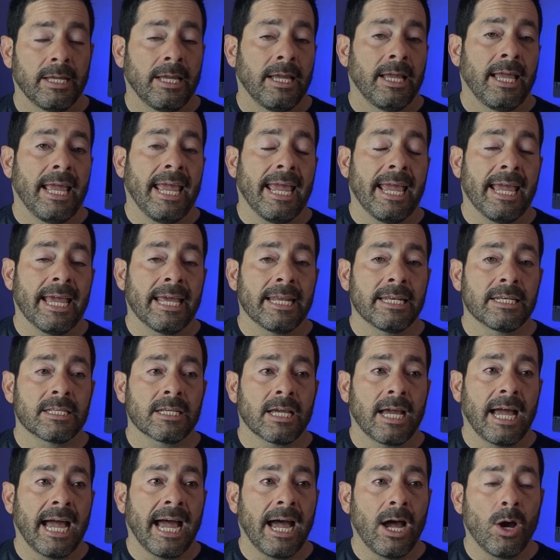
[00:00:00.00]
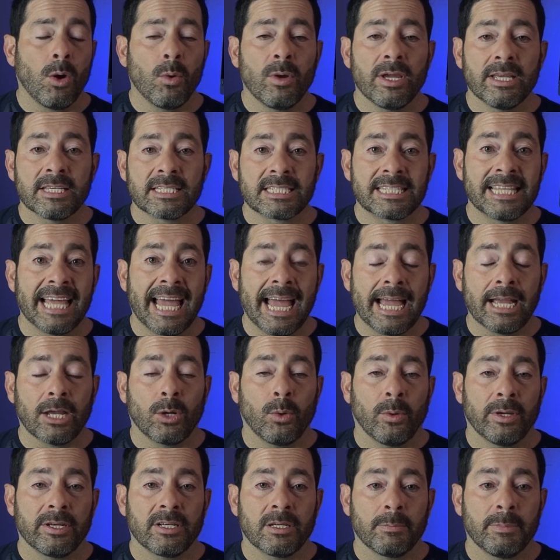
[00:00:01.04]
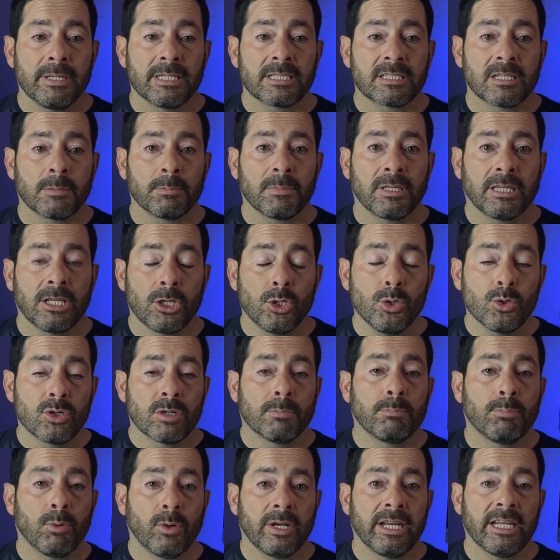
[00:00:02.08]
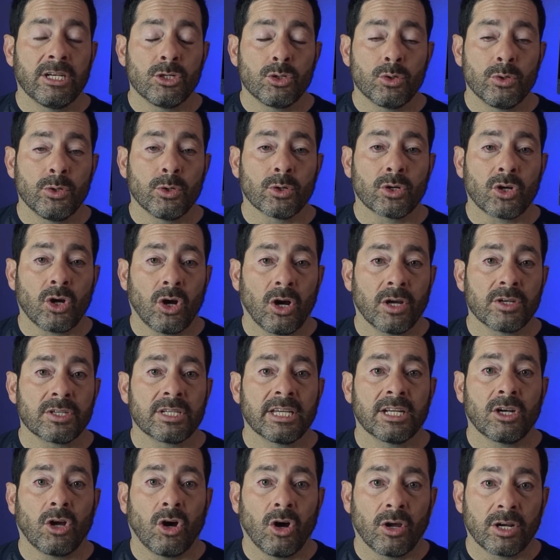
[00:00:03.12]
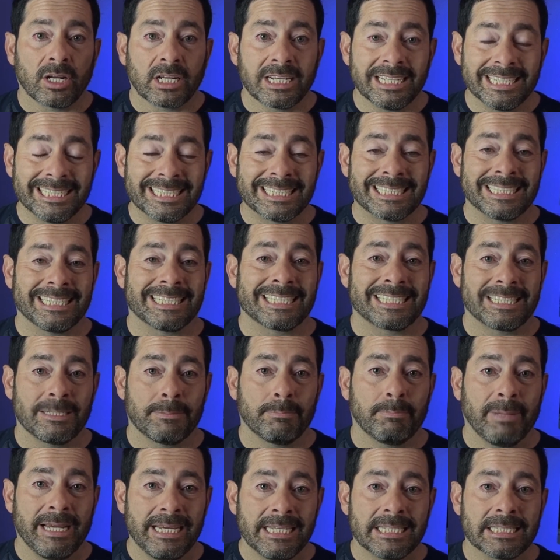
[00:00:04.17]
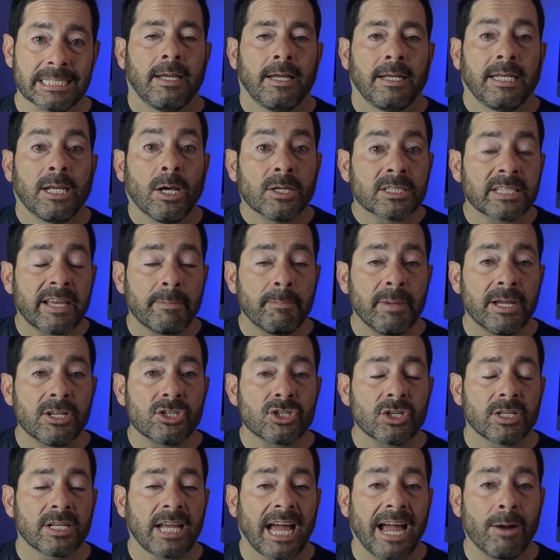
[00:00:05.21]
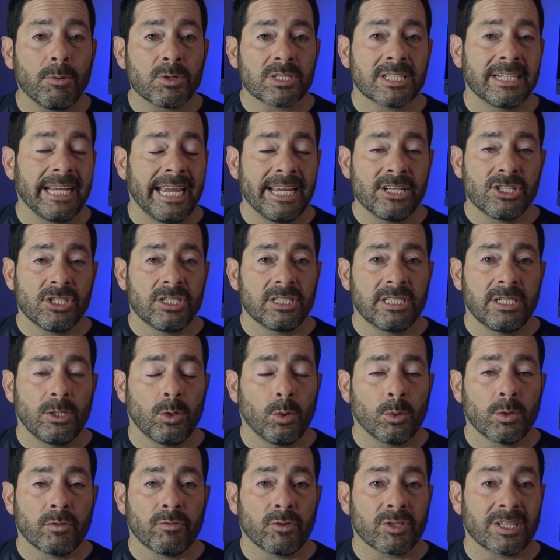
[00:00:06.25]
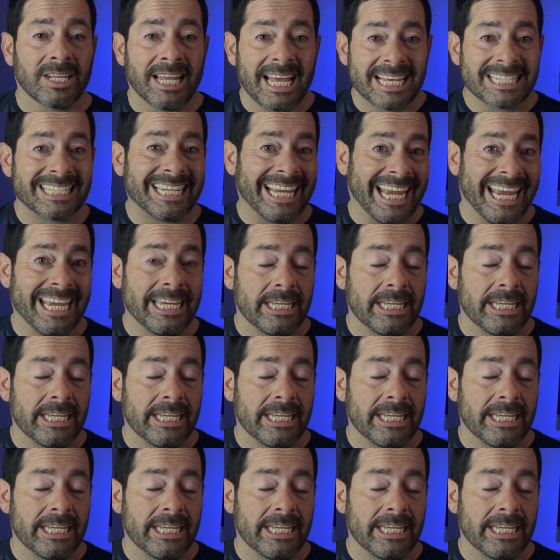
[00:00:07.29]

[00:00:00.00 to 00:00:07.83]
And how is that going to be something that you can put into your content on a consistent basis? Now, as I mentioned, I was an agency owner for the last 8